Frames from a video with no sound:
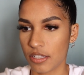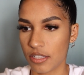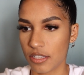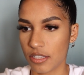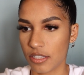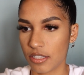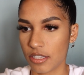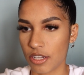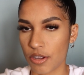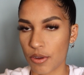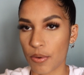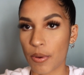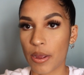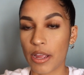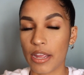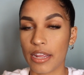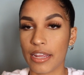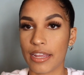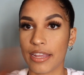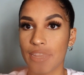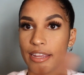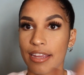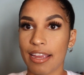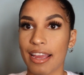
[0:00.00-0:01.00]
So
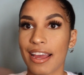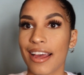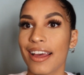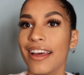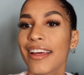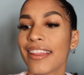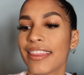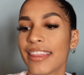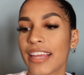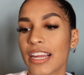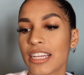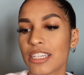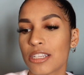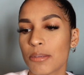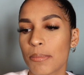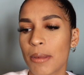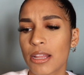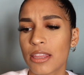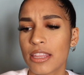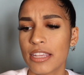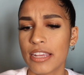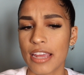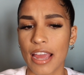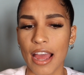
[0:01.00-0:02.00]
yeah, that's
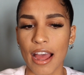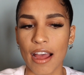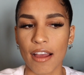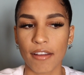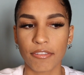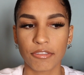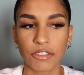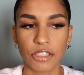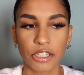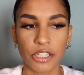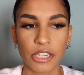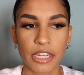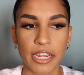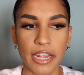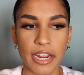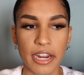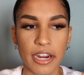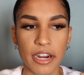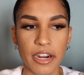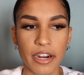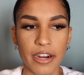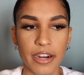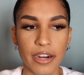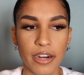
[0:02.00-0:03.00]
about the
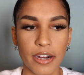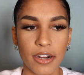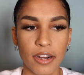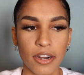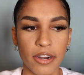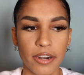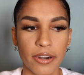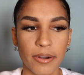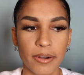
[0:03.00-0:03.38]
aftercare.